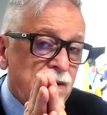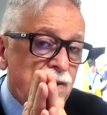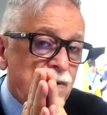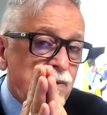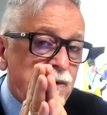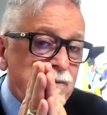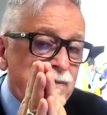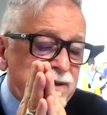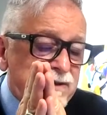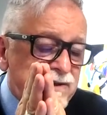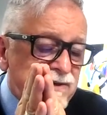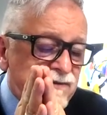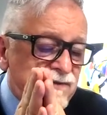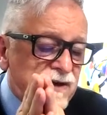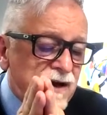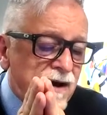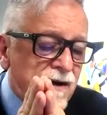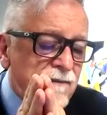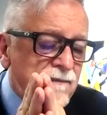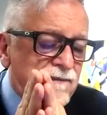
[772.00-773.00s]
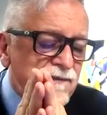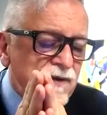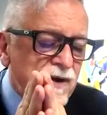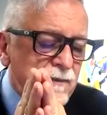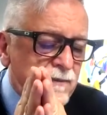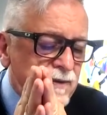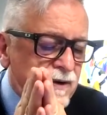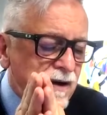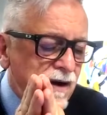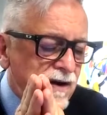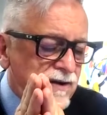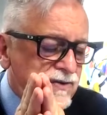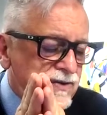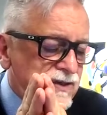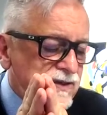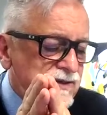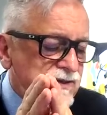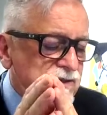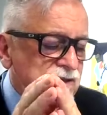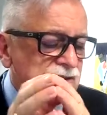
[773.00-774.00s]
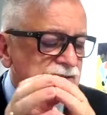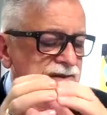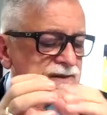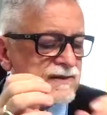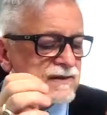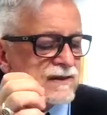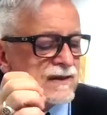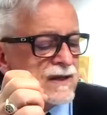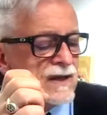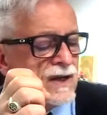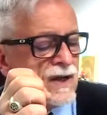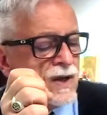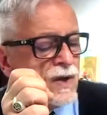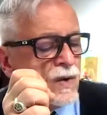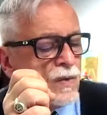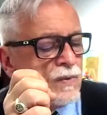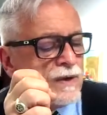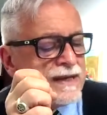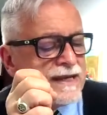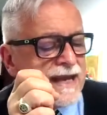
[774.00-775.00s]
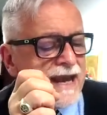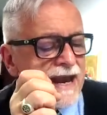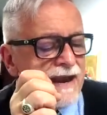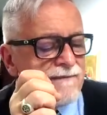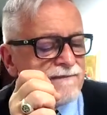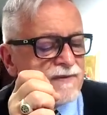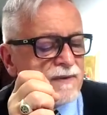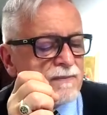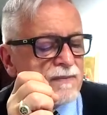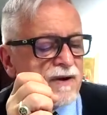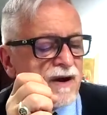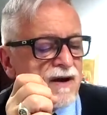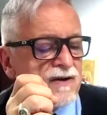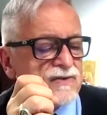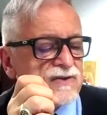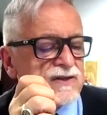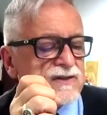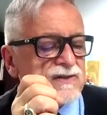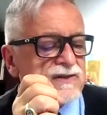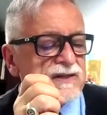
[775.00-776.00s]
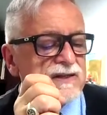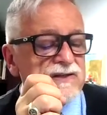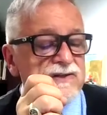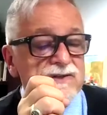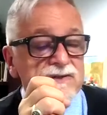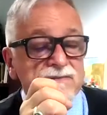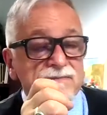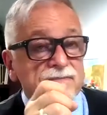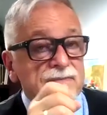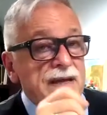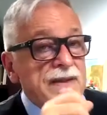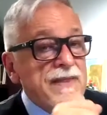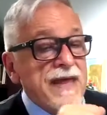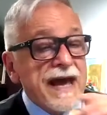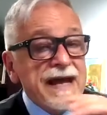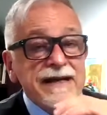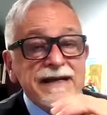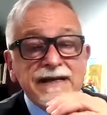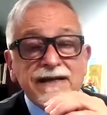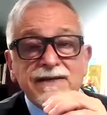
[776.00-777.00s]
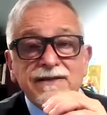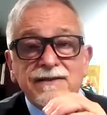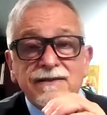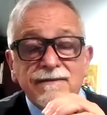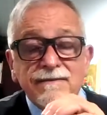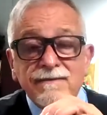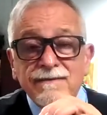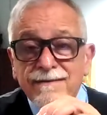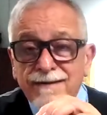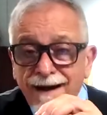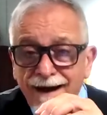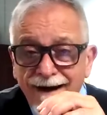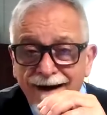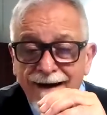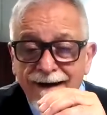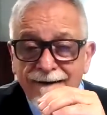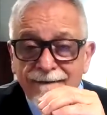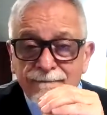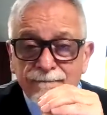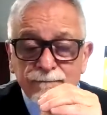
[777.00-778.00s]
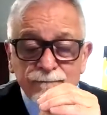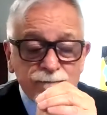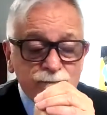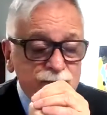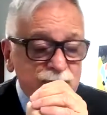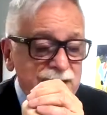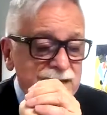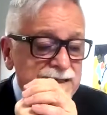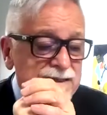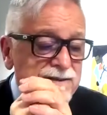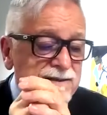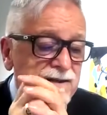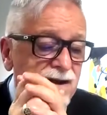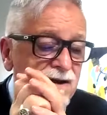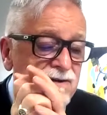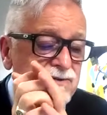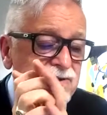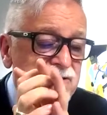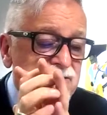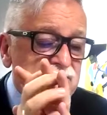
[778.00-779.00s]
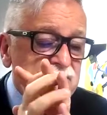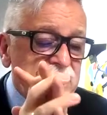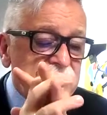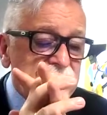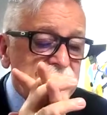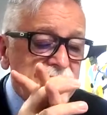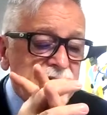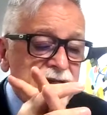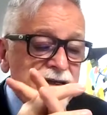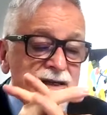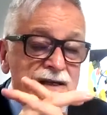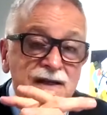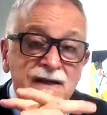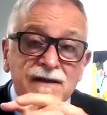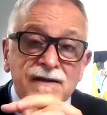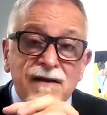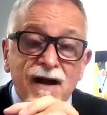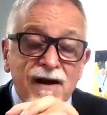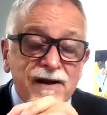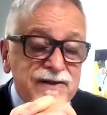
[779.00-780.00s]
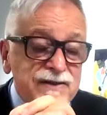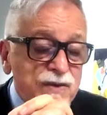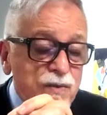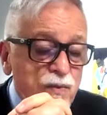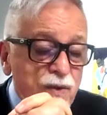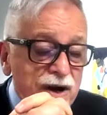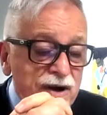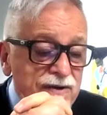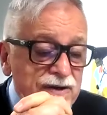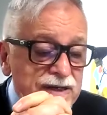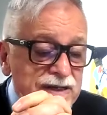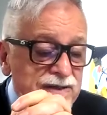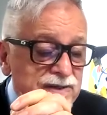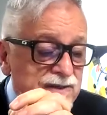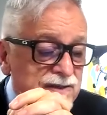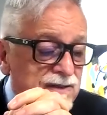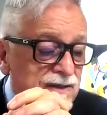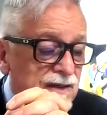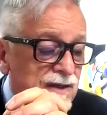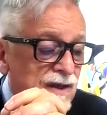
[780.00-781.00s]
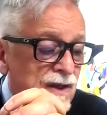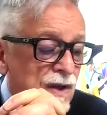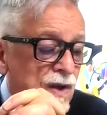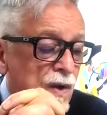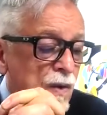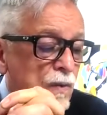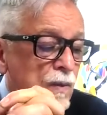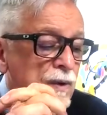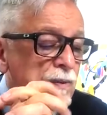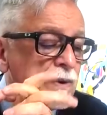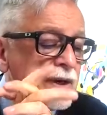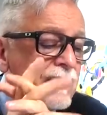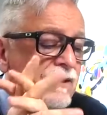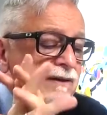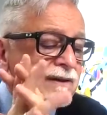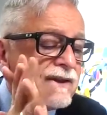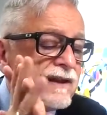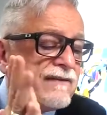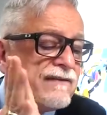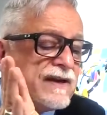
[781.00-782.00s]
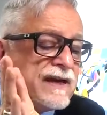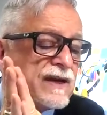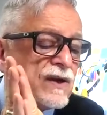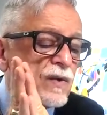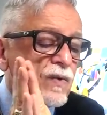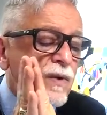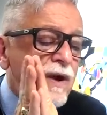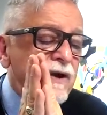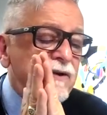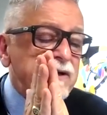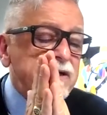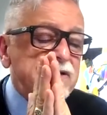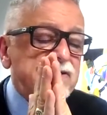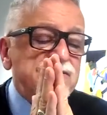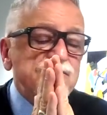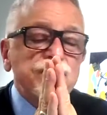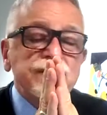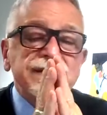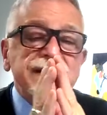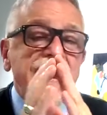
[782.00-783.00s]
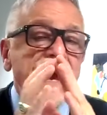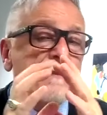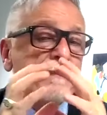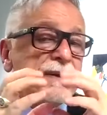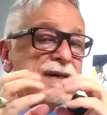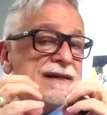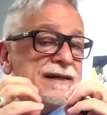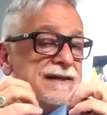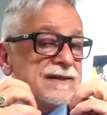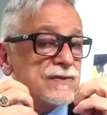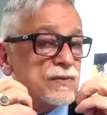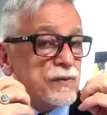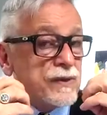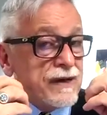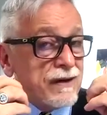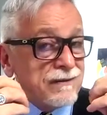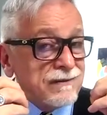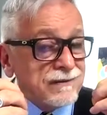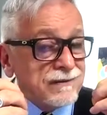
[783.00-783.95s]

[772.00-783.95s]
We must have come from consciousness. We came from consciousness, and that is God is consciousness. God is awareness. When we are living in awareness, what's happened is we are